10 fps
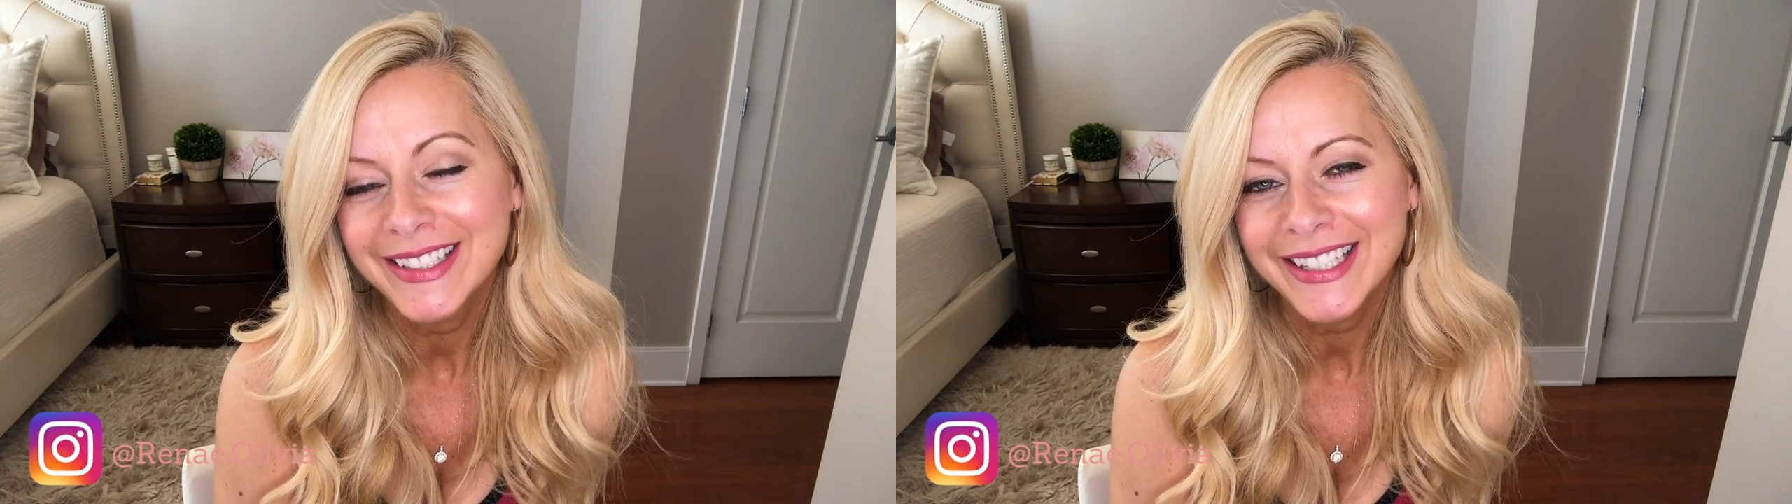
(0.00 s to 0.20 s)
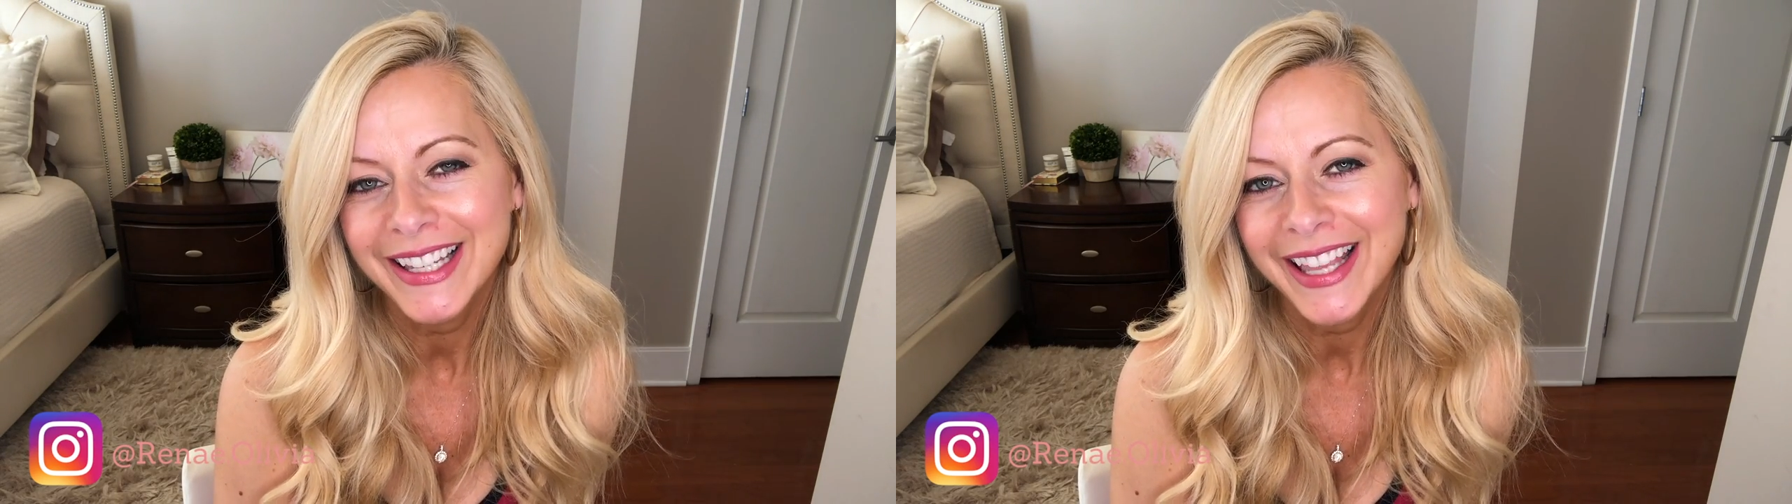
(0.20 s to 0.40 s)

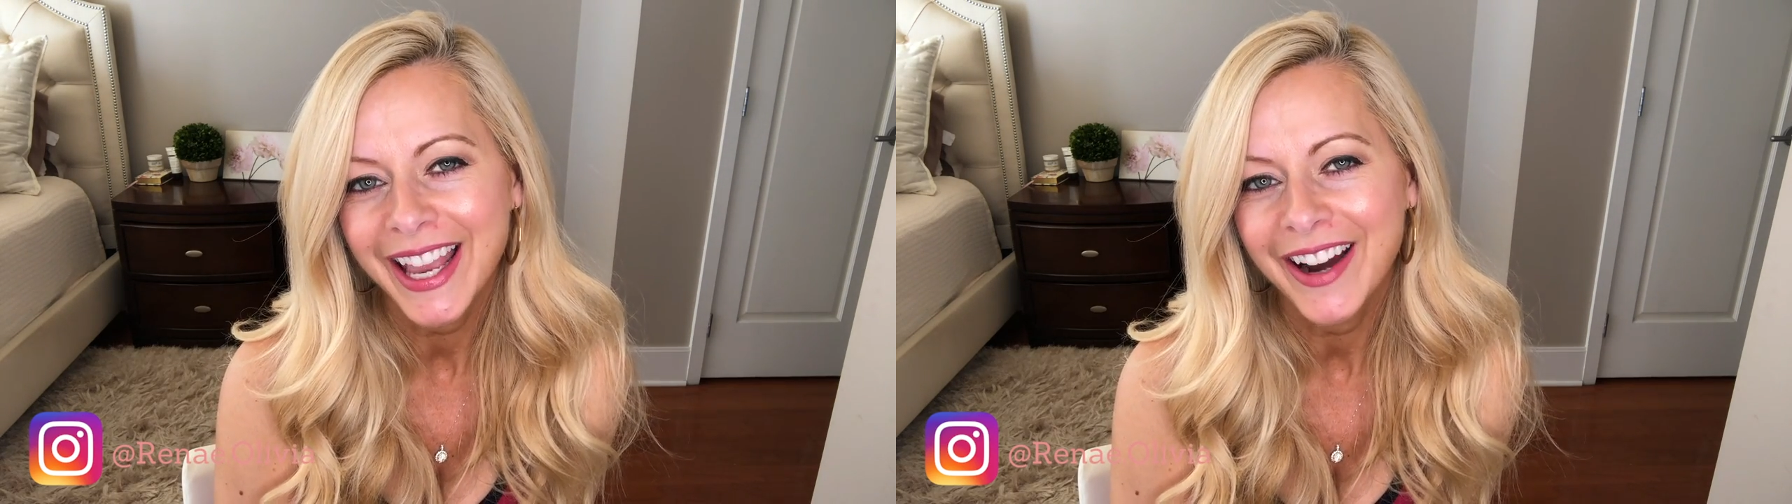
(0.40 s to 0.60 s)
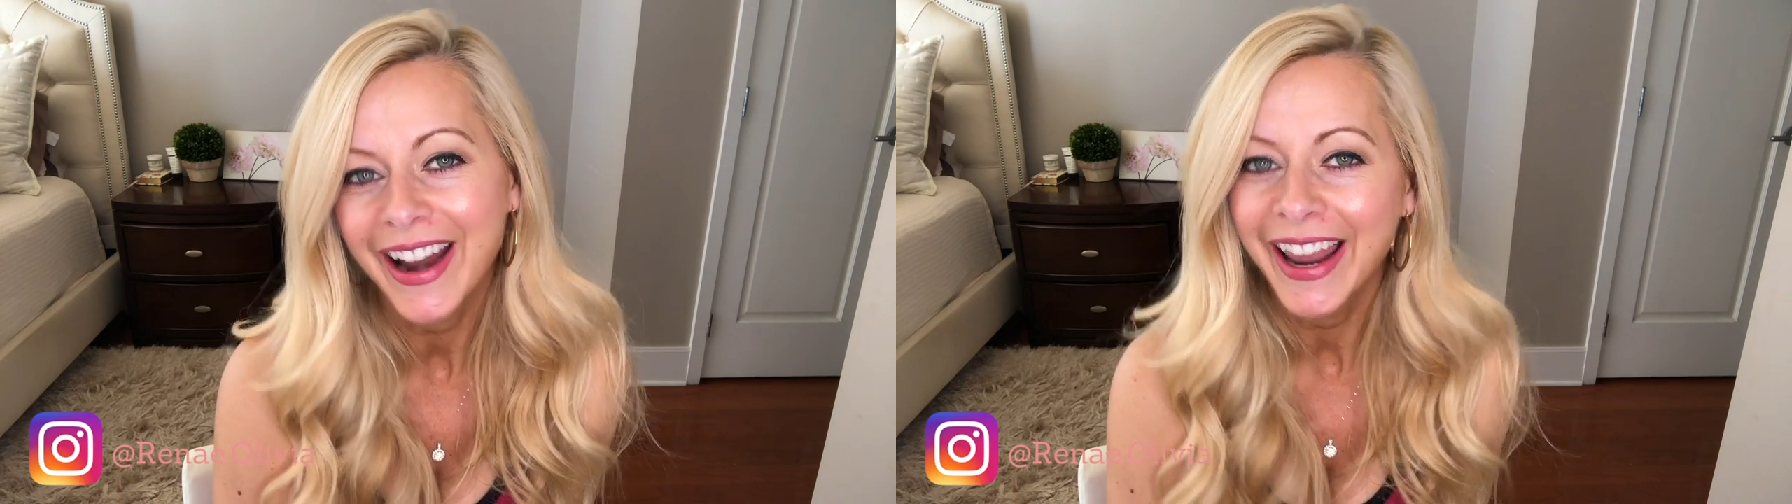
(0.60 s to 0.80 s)

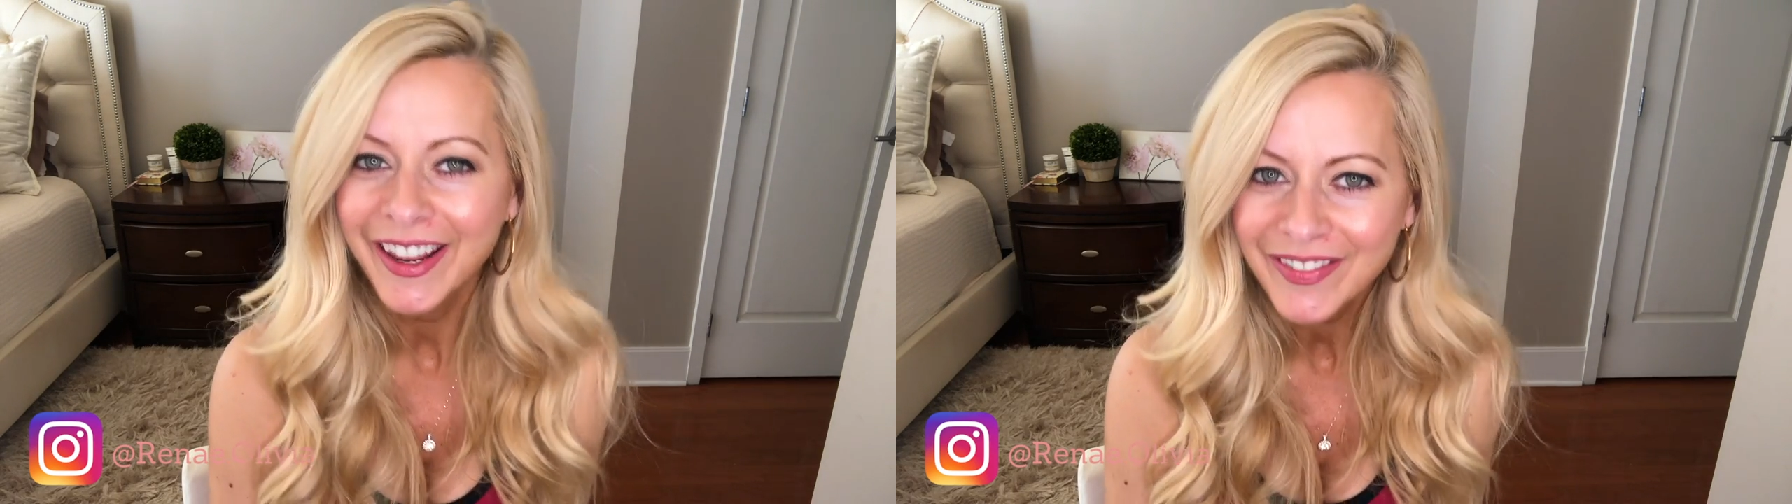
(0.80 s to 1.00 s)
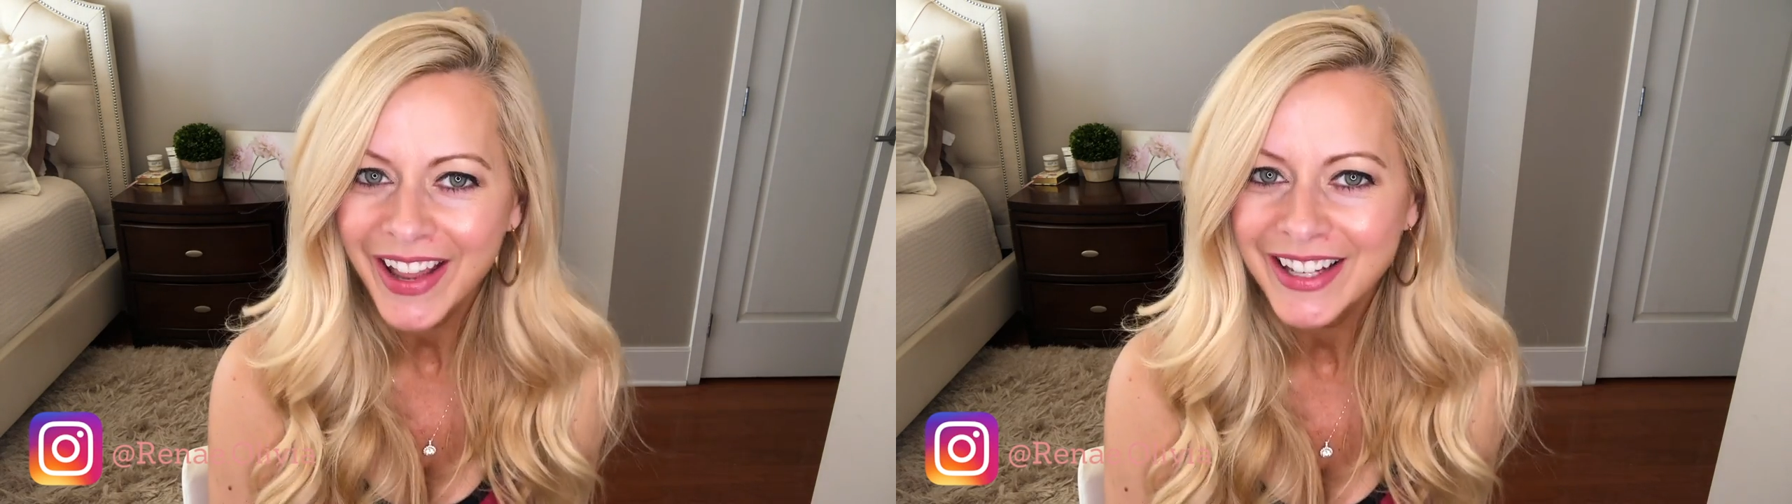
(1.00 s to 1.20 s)
skincare,
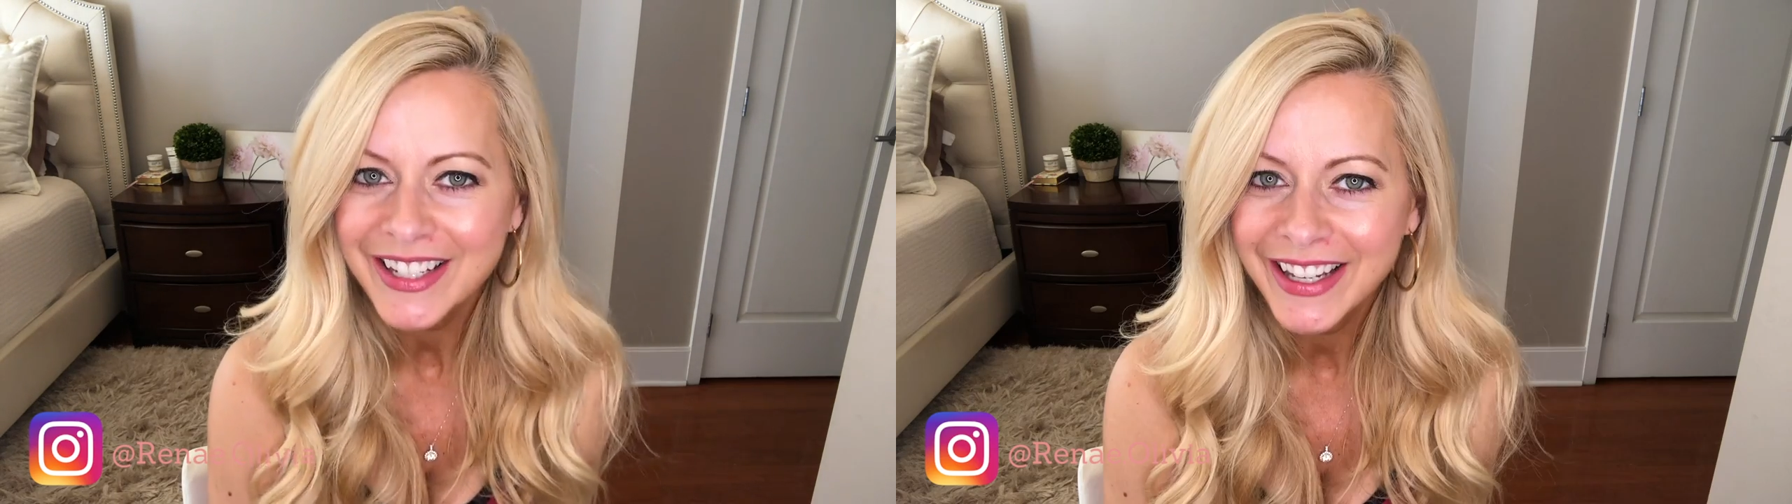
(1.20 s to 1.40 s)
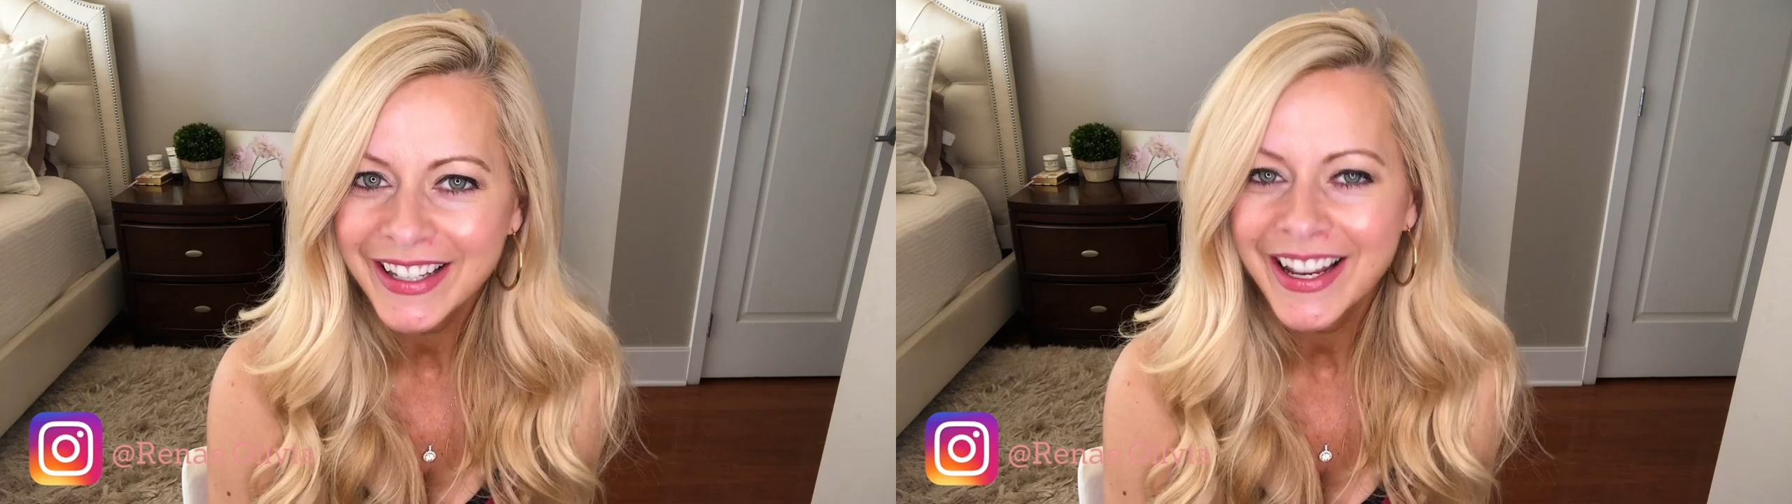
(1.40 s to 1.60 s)
and
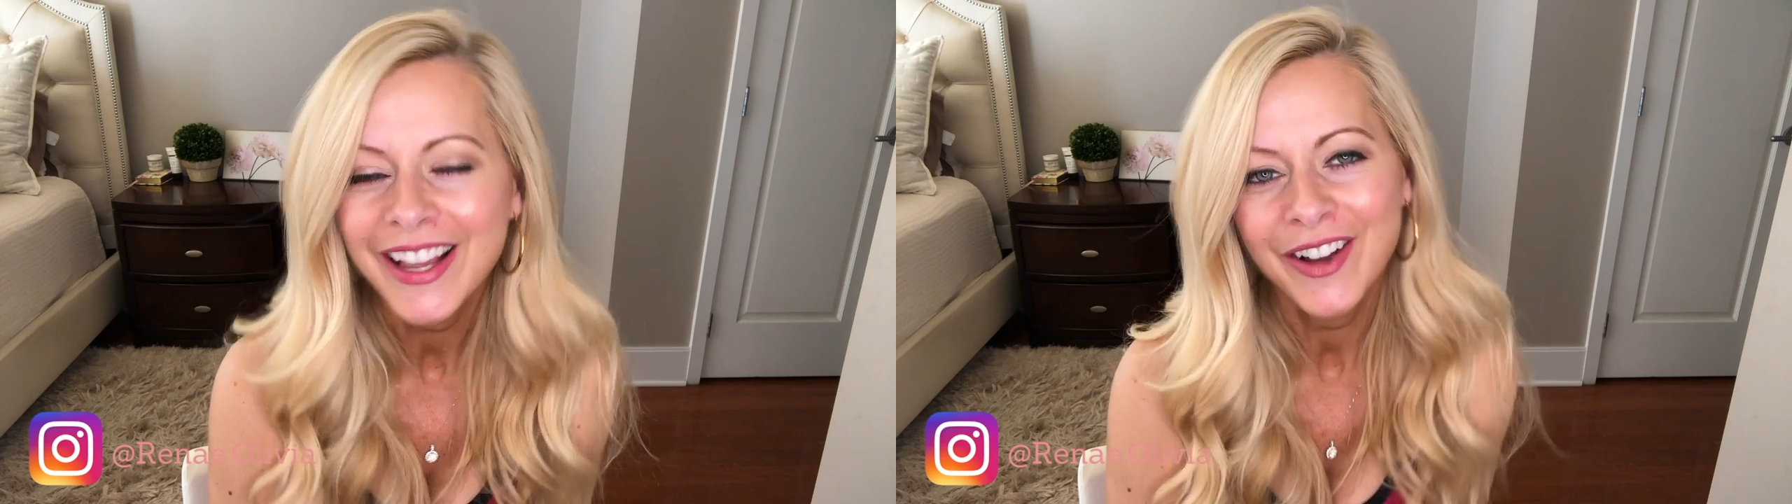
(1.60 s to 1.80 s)
fashion,